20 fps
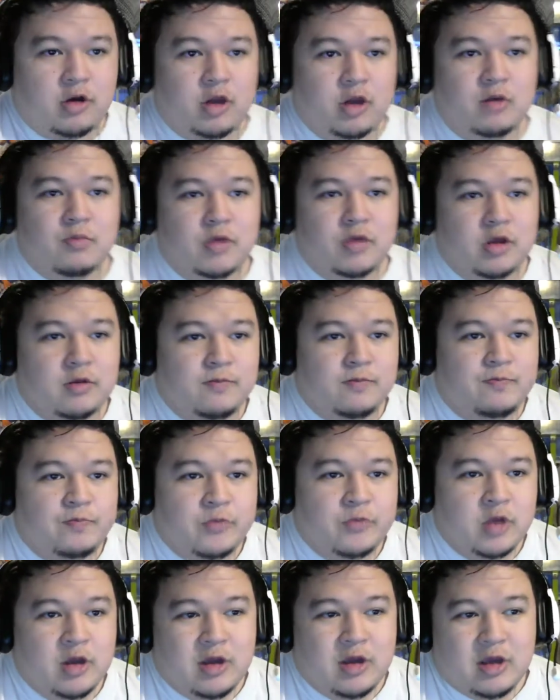but
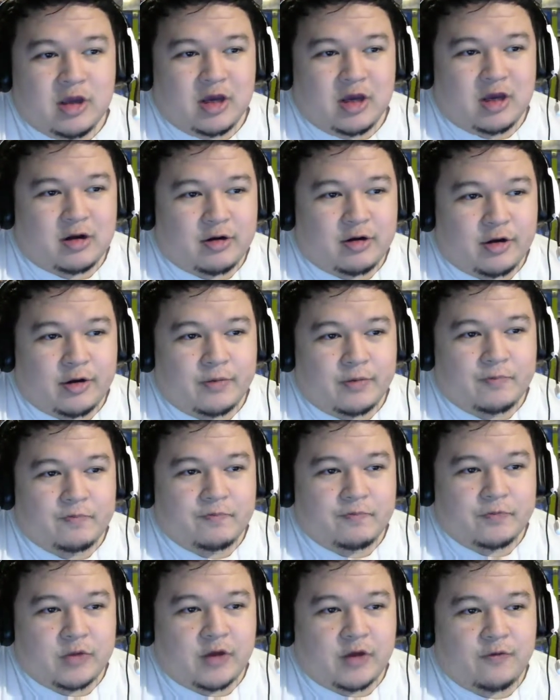I don't know.
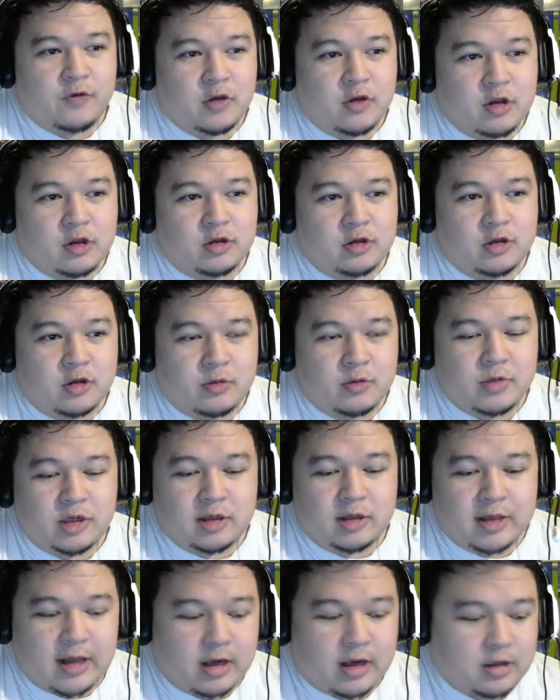I feel a little bit
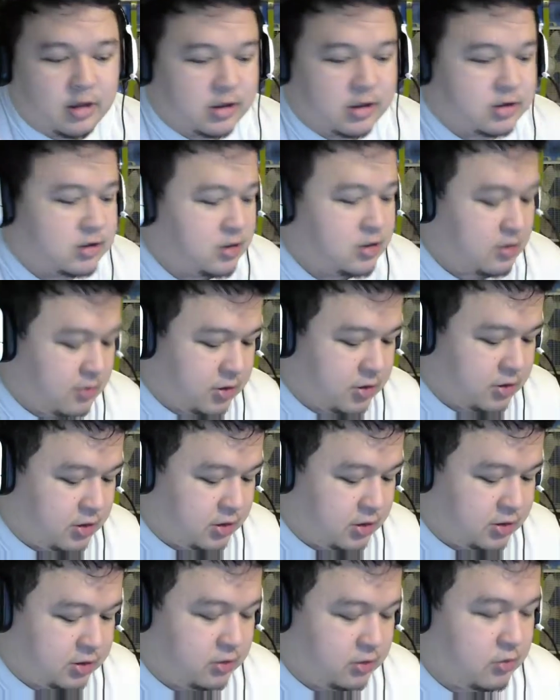lackluster about
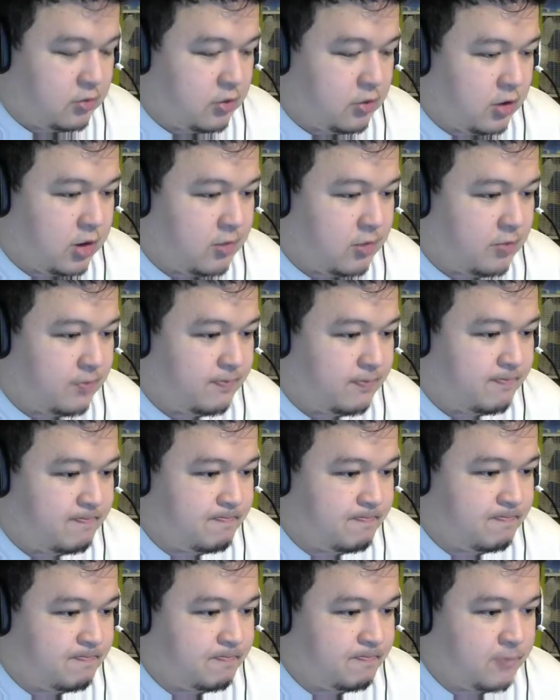this loot crate.
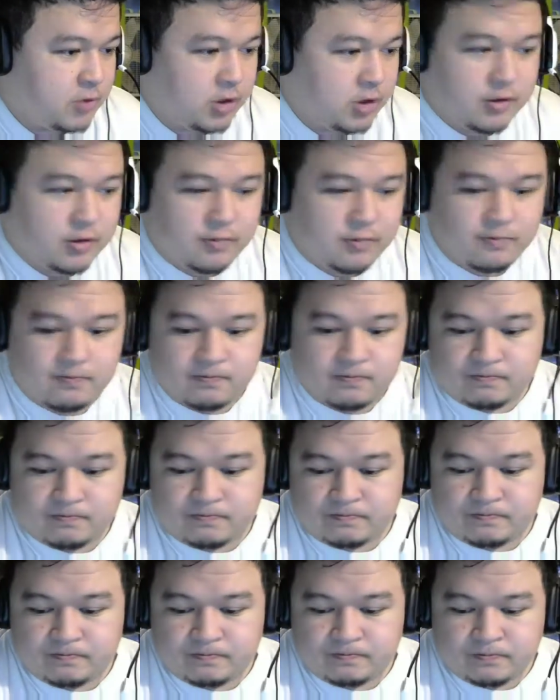Not
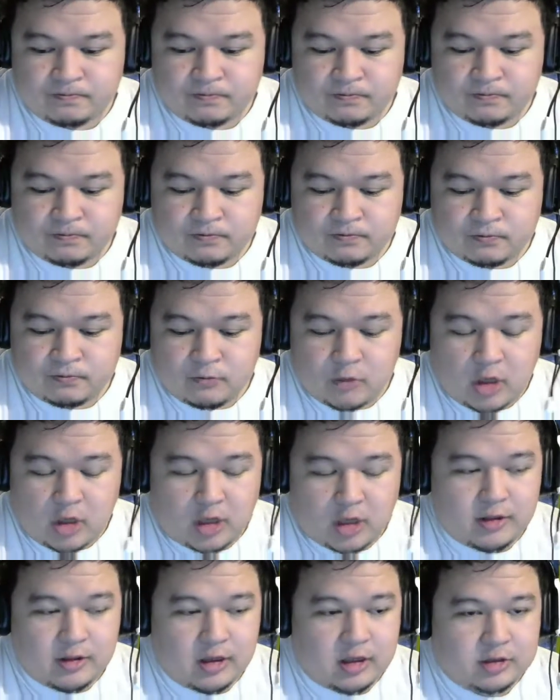
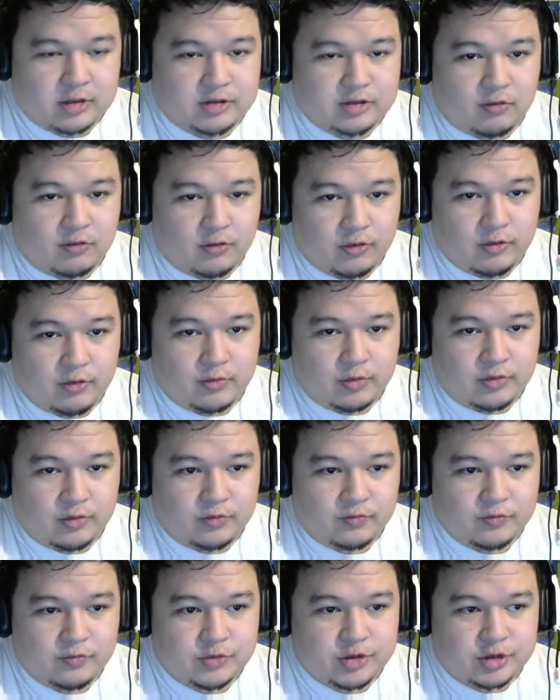that it's horrible,
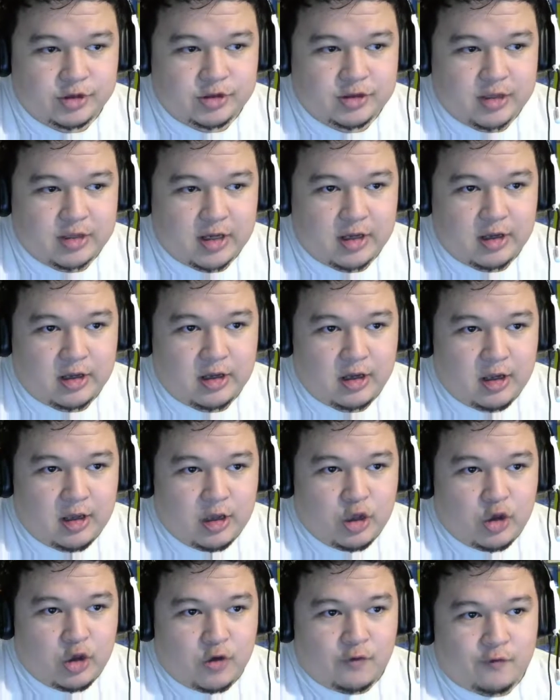just that
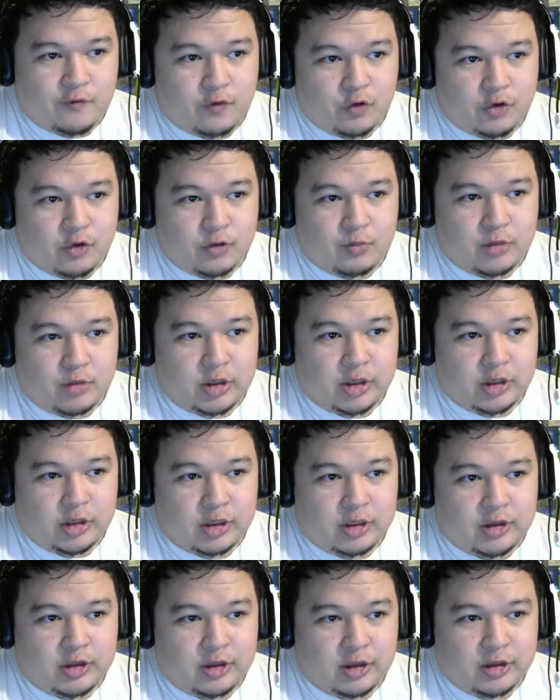for the money, I
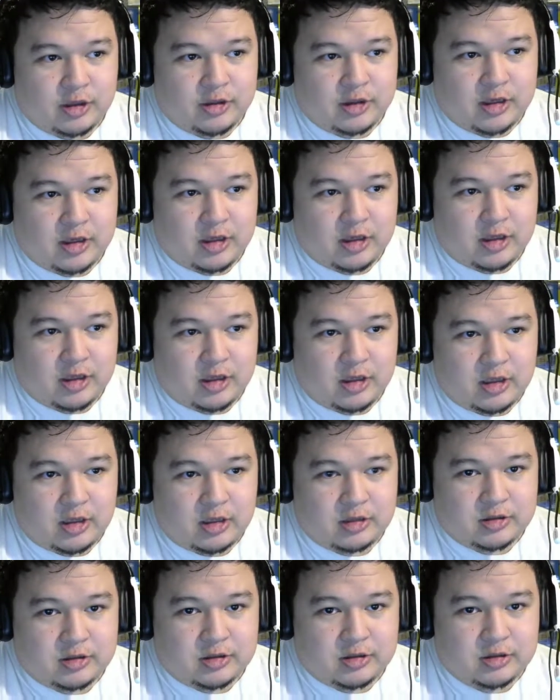think that
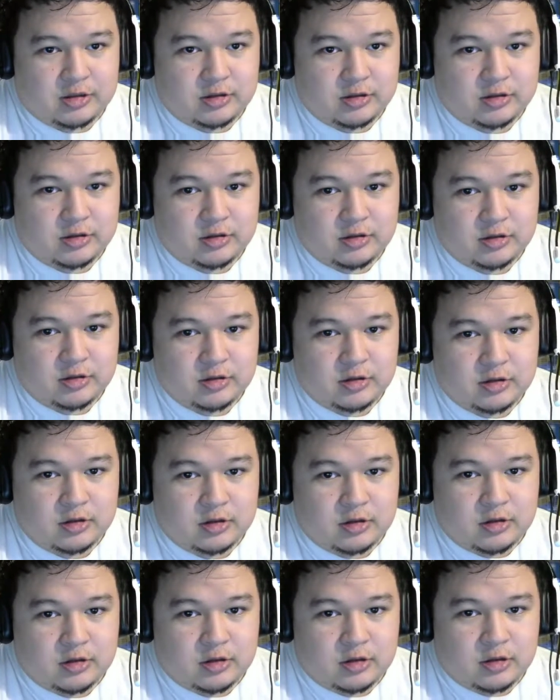it
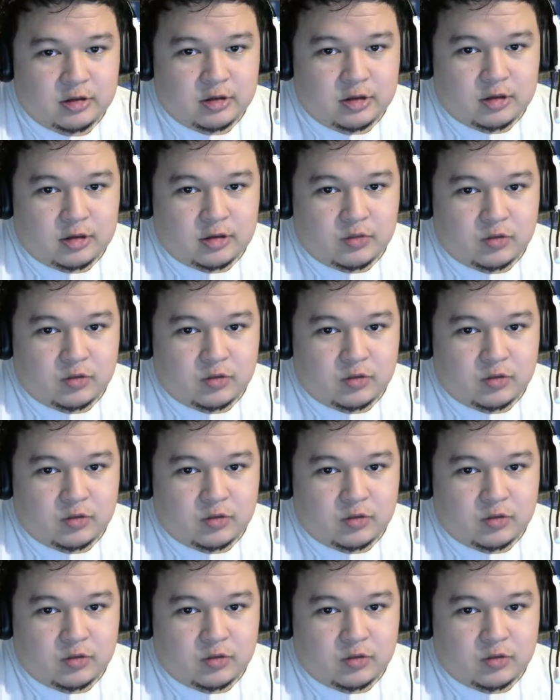was